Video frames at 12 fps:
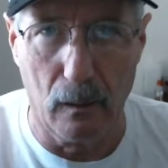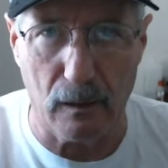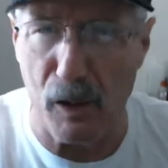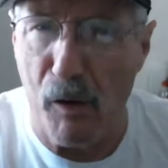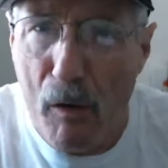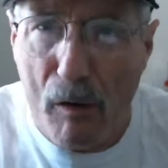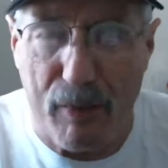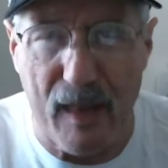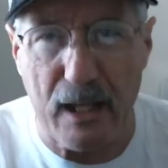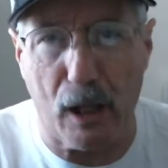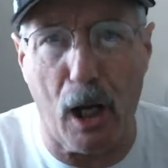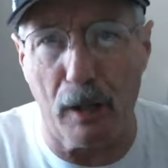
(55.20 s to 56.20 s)
You know,
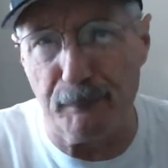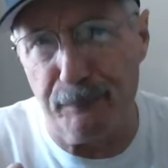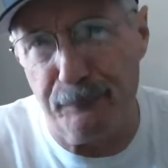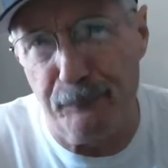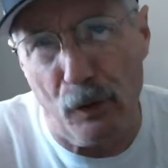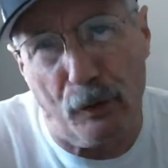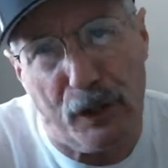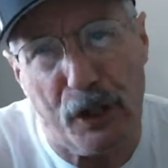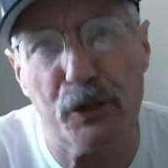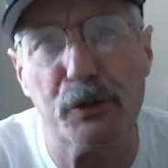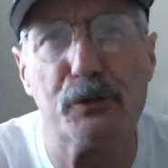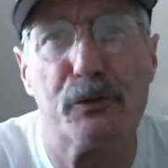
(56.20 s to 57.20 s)
they
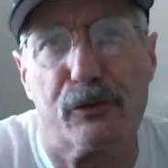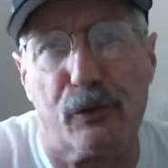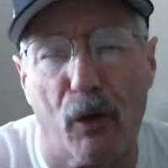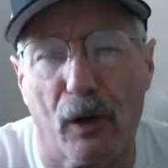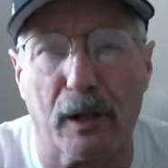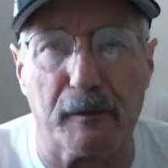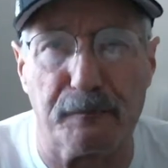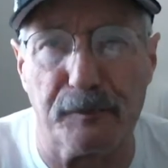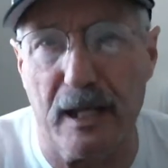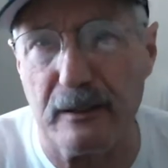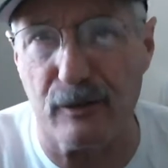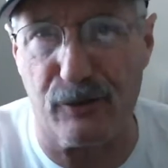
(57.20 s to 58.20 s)
confuse or
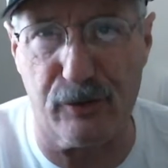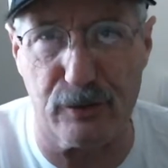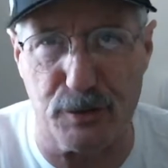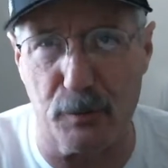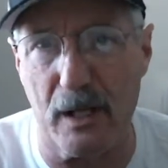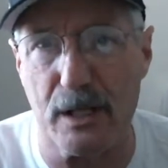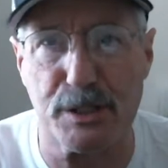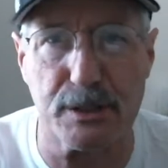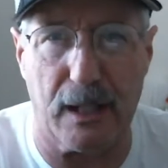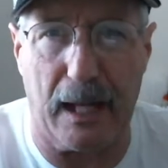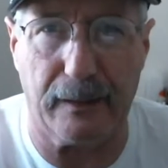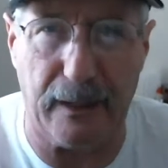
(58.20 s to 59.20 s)
conflate the
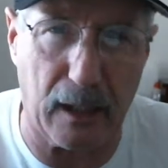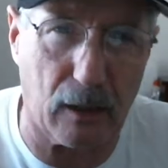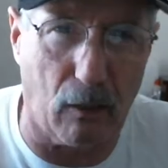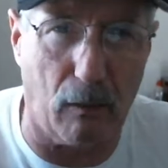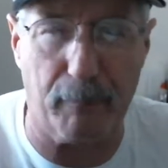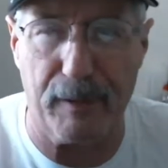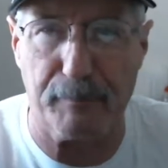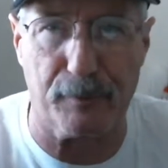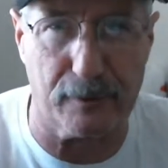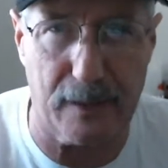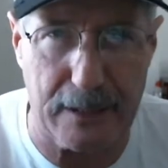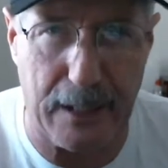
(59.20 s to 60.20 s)
situation and they call people
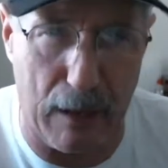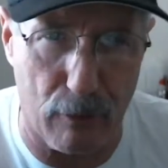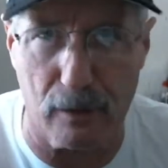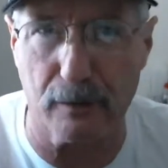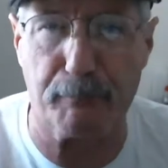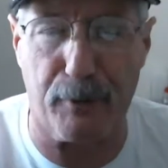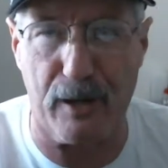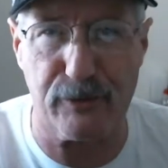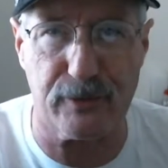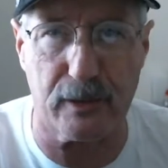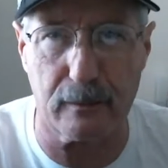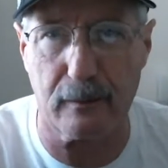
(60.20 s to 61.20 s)
like our
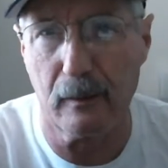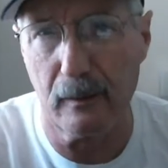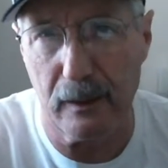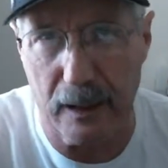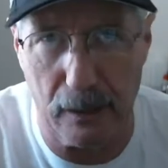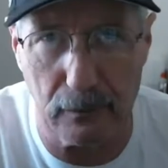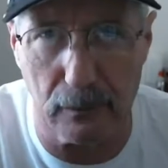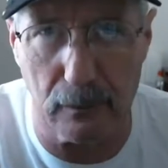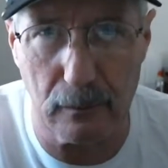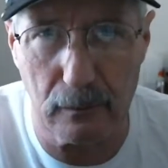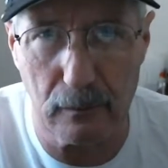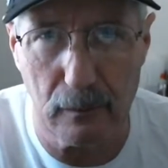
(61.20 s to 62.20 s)
president
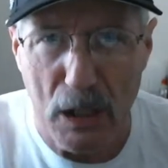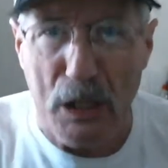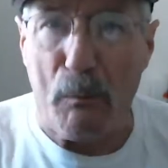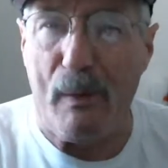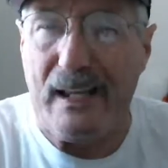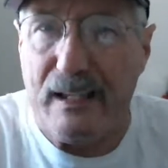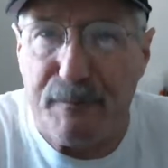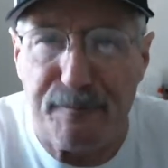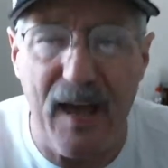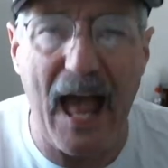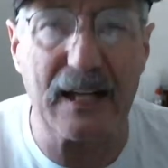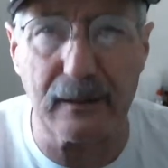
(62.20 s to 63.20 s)
Hitler, when in
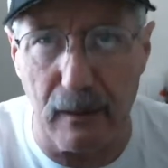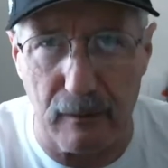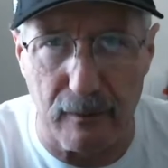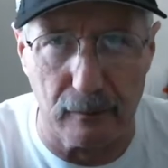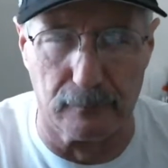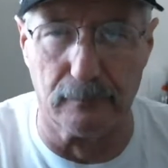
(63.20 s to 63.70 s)
fact the